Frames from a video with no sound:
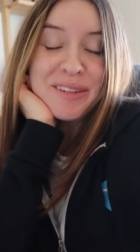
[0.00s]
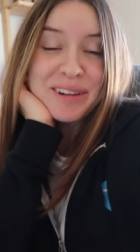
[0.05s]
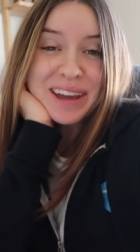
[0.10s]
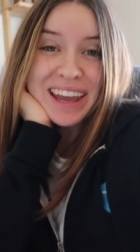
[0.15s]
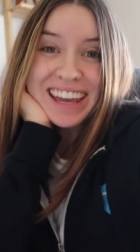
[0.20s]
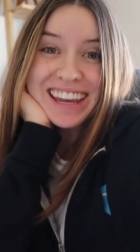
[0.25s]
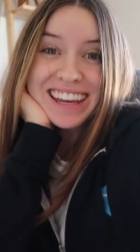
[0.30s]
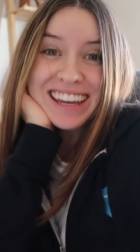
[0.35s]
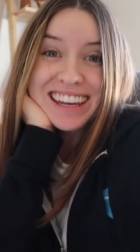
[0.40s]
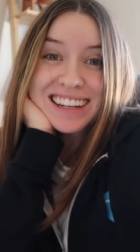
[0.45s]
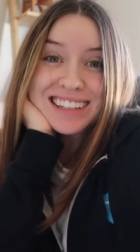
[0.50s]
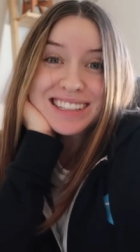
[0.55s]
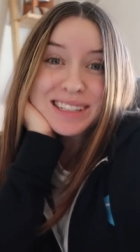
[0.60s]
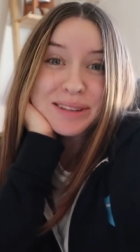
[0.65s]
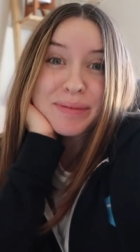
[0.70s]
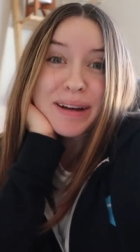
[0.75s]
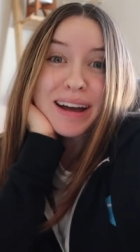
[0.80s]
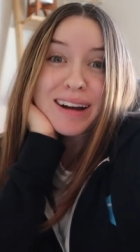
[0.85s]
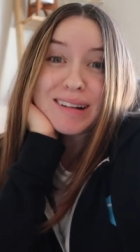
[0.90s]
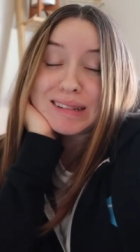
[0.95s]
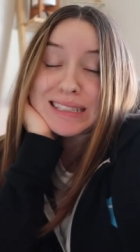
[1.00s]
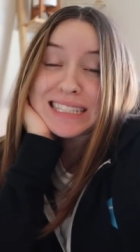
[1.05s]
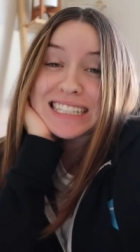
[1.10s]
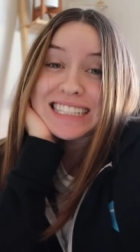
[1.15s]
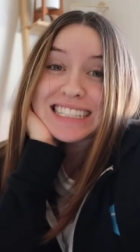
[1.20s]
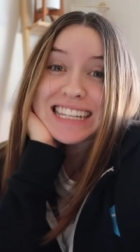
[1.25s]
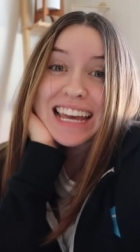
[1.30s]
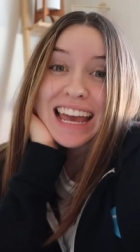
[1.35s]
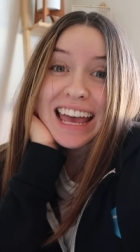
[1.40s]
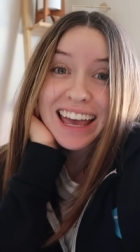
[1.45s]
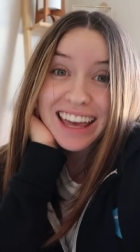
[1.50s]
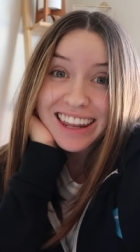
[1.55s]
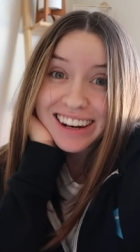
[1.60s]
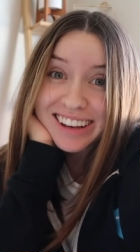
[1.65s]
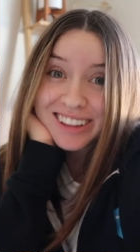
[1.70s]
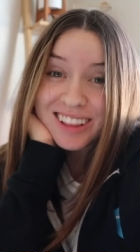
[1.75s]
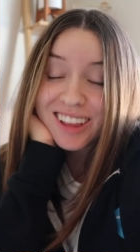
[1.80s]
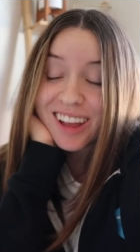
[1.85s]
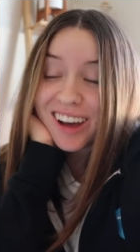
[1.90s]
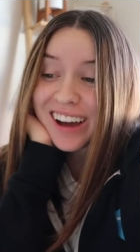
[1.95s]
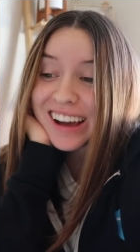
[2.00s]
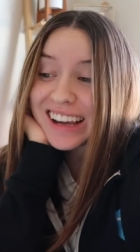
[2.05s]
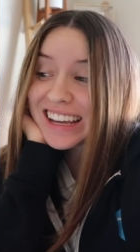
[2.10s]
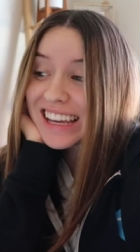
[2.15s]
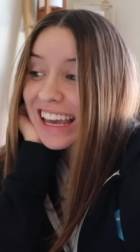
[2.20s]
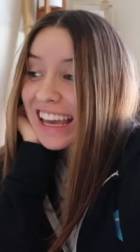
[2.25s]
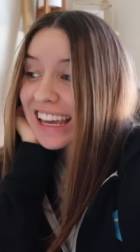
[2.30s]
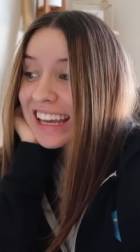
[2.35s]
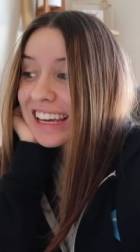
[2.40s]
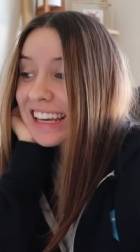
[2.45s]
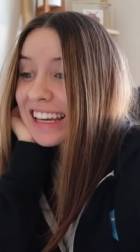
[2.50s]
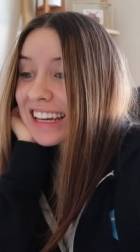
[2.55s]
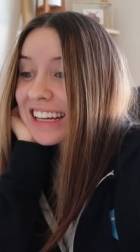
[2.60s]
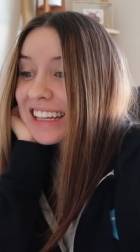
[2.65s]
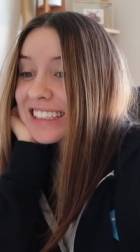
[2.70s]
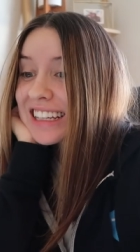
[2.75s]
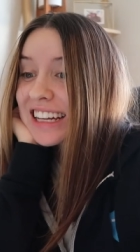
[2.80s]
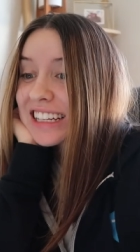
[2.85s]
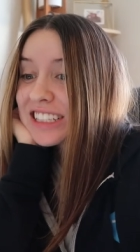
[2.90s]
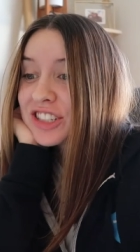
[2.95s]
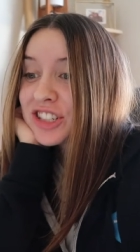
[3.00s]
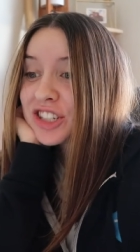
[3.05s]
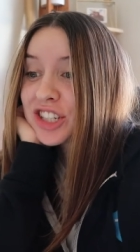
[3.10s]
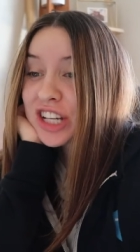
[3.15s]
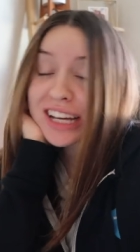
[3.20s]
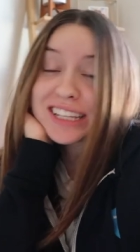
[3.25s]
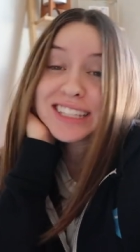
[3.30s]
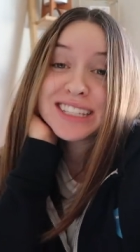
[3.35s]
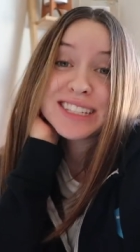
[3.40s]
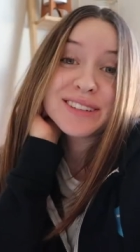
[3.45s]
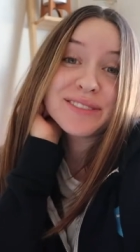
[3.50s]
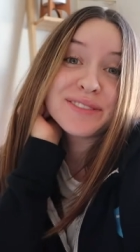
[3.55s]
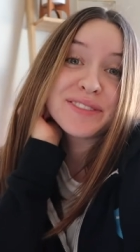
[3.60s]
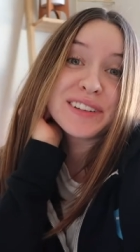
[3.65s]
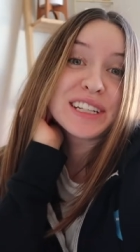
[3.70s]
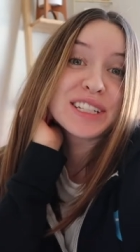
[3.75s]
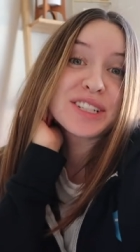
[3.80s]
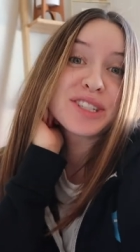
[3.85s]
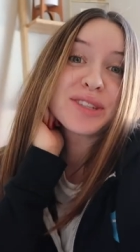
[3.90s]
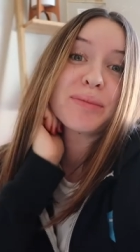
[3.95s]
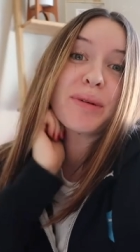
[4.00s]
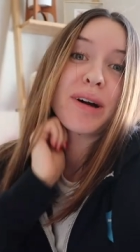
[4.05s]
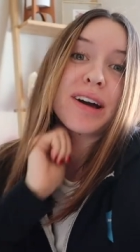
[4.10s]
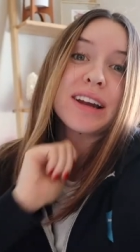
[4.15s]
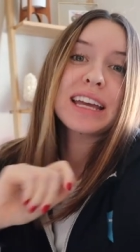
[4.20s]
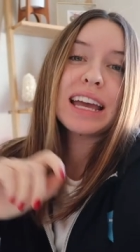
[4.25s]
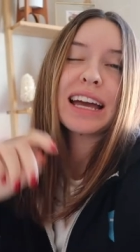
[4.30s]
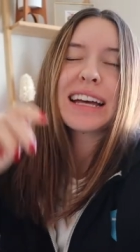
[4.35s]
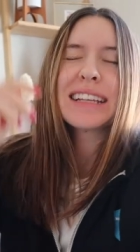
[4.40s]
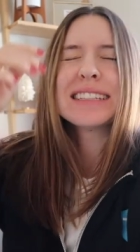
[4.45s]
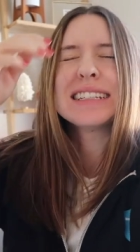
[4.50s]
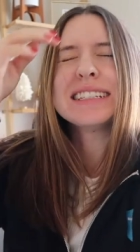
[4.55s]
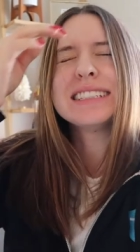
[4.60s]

Okay, it is about 10 o'clock and I just finished the podcast.